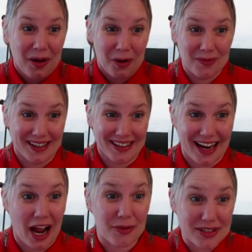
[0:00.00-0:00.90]
oh my goodness,
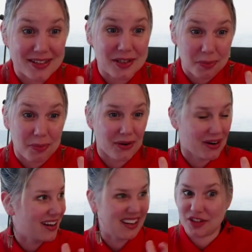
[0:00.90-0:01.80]
I was to the point where
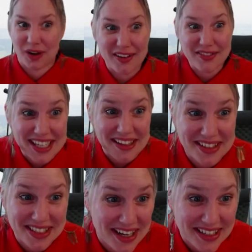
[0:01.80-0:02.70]
I'm like, do I have to get this
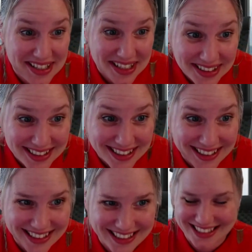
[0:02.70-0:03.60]
guy's signature?
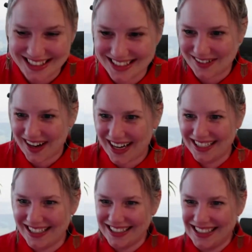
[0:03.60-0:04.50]
Because he's great.